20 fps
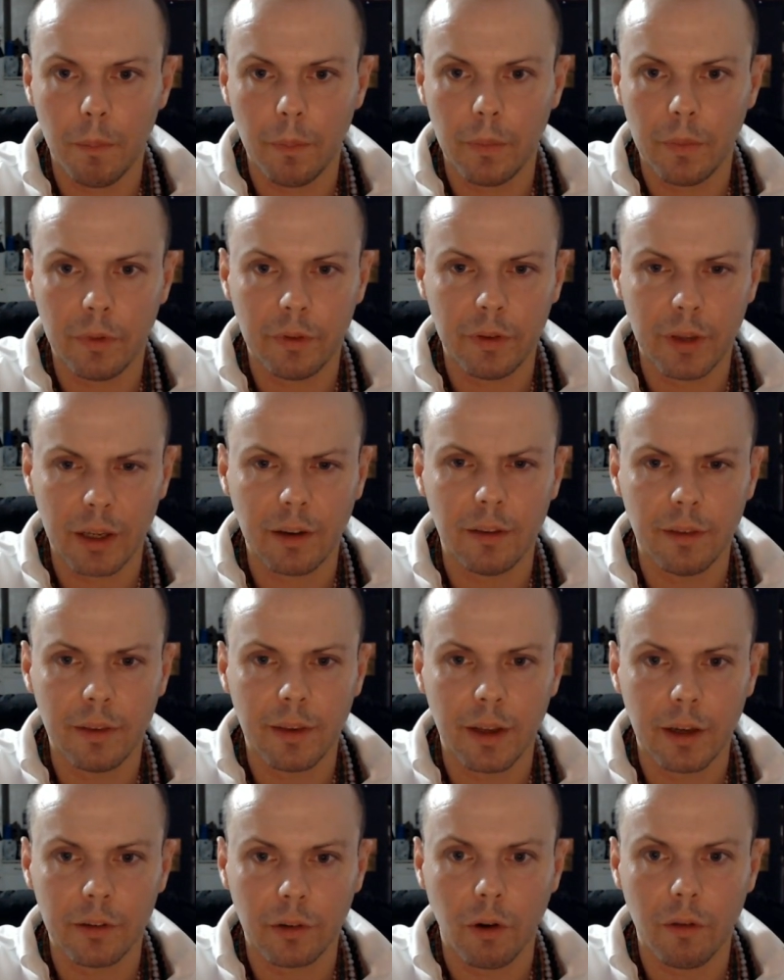thinking
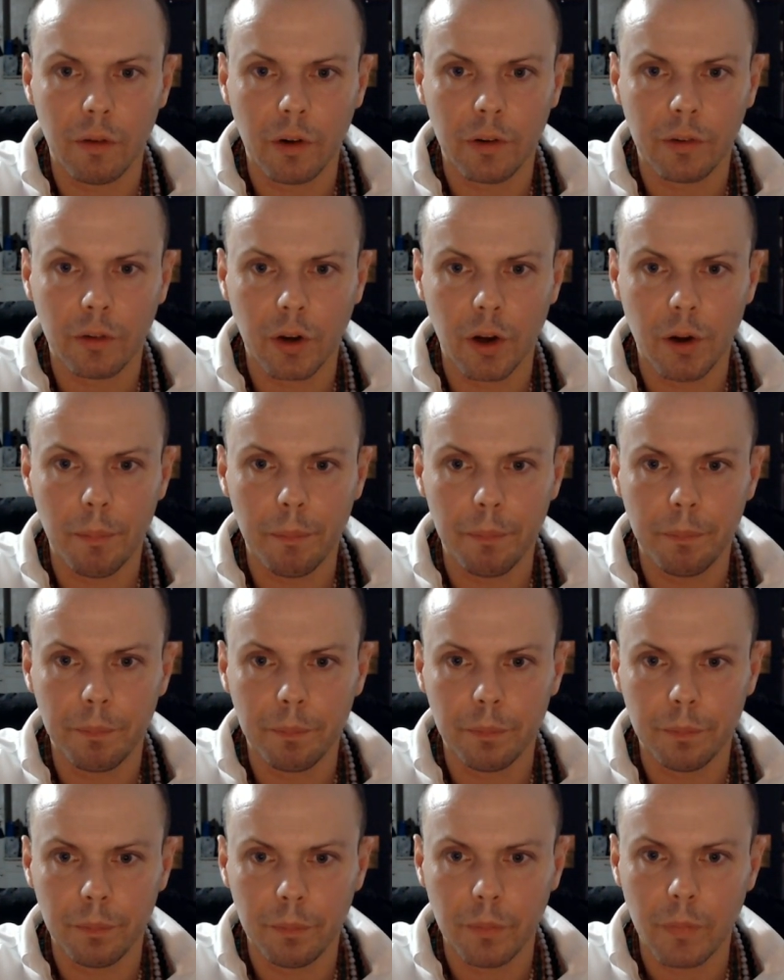things over still.
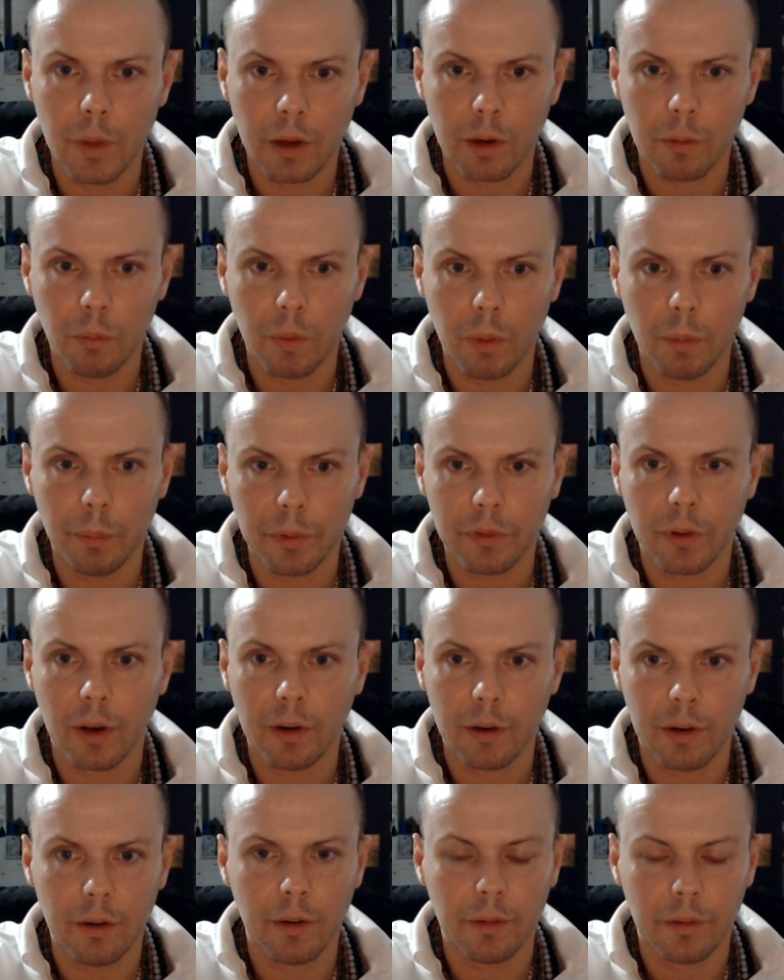It can represent
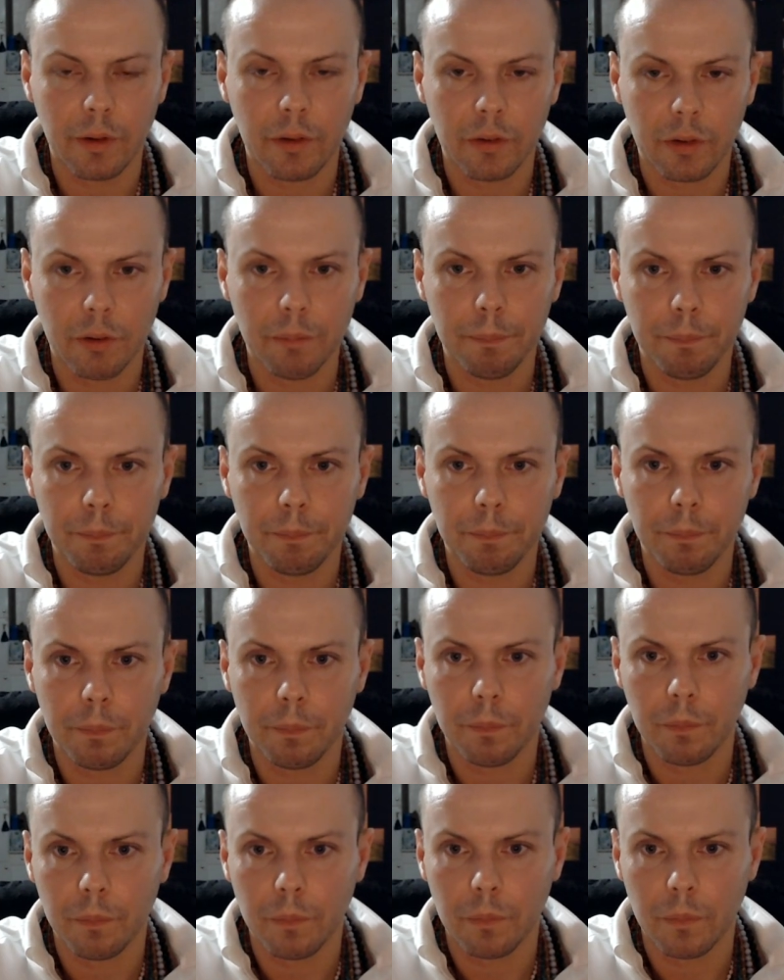indecision,
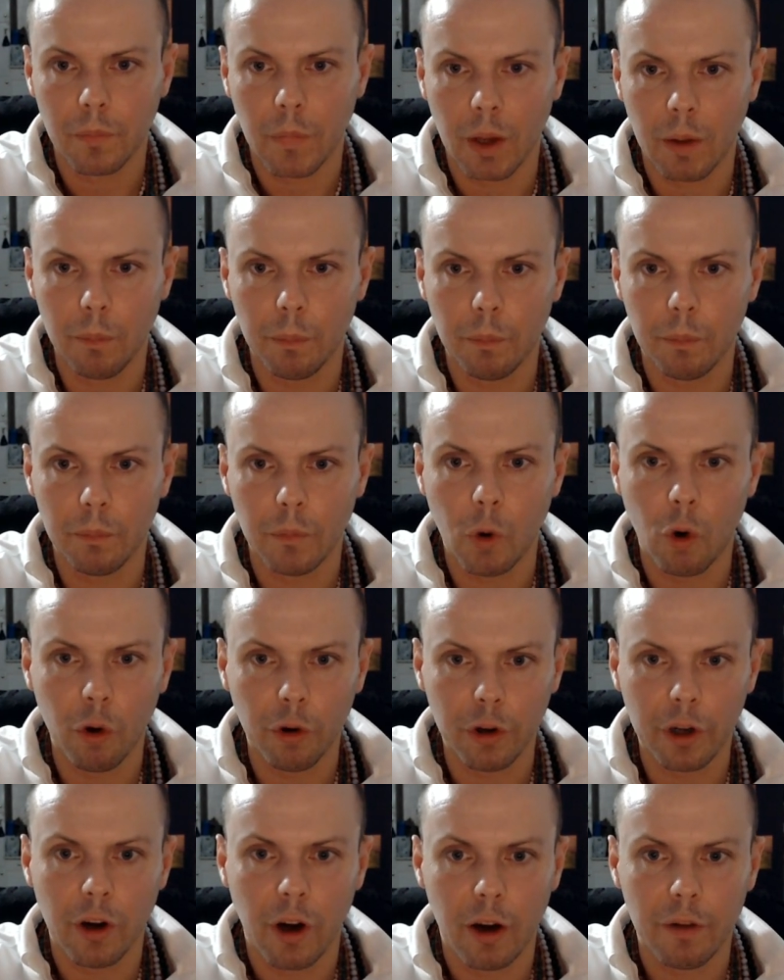
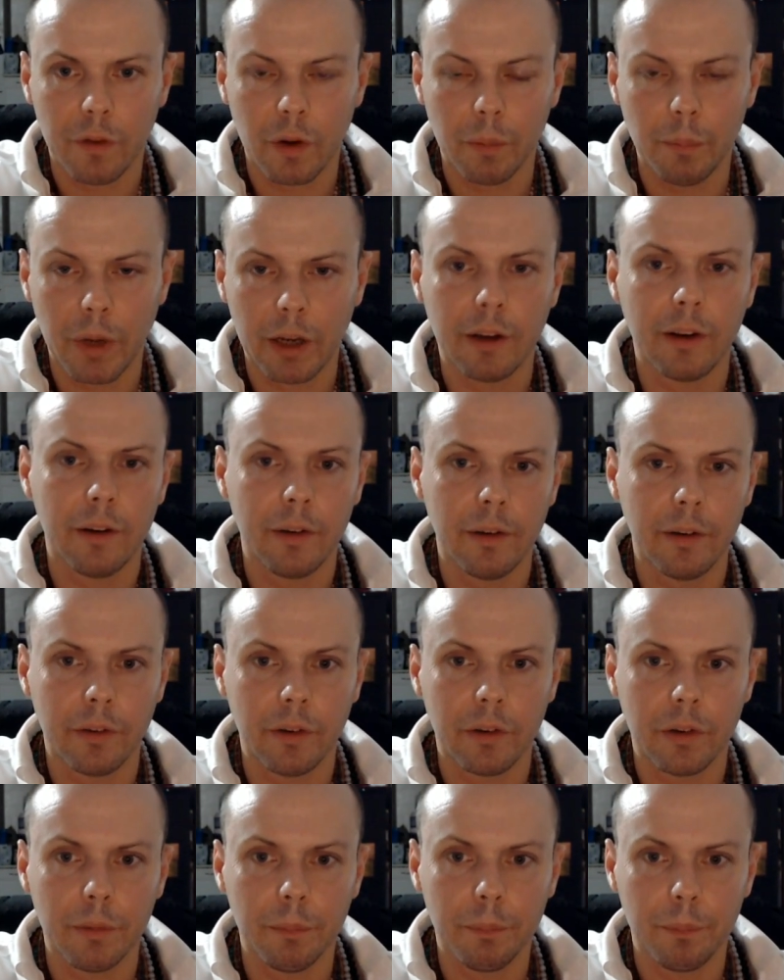holding off on making a
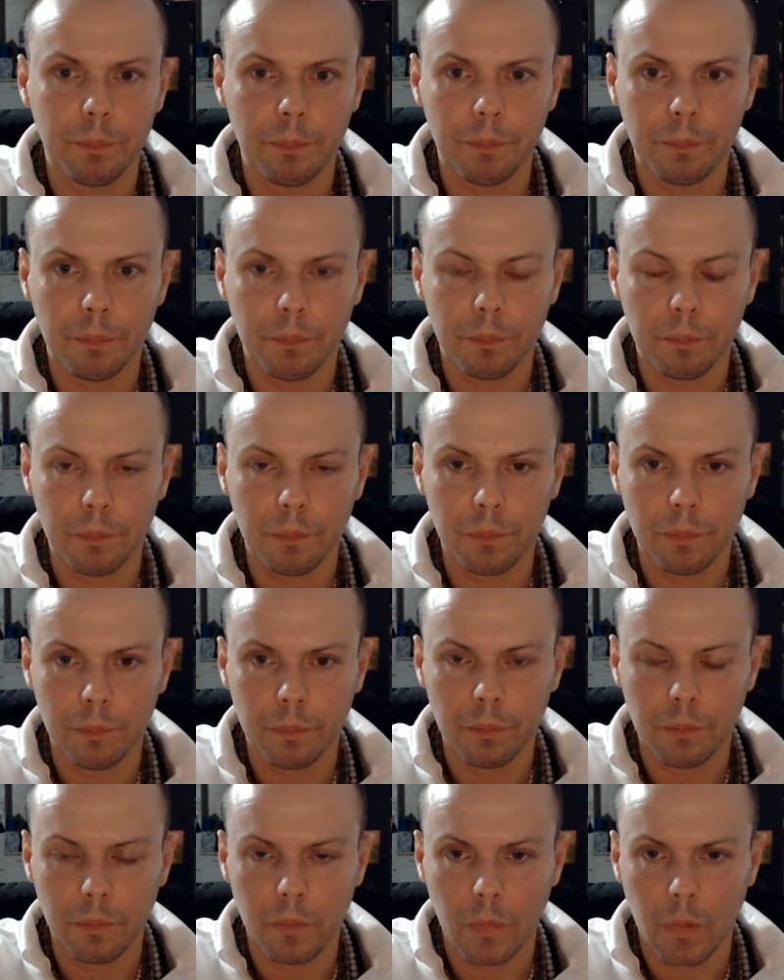decision,
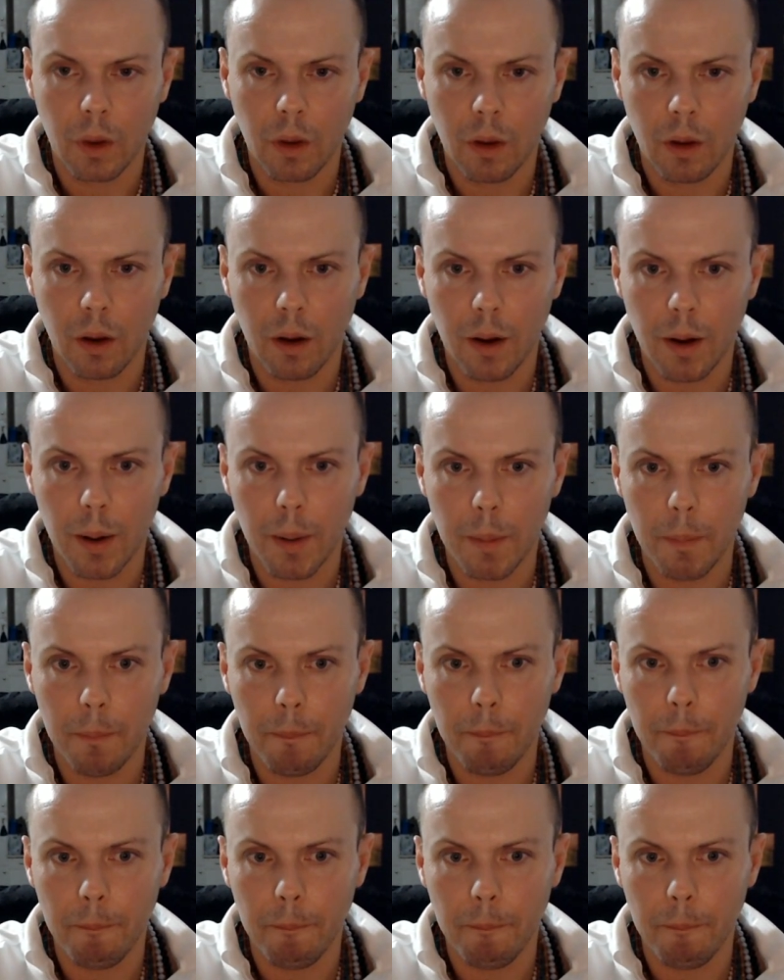um,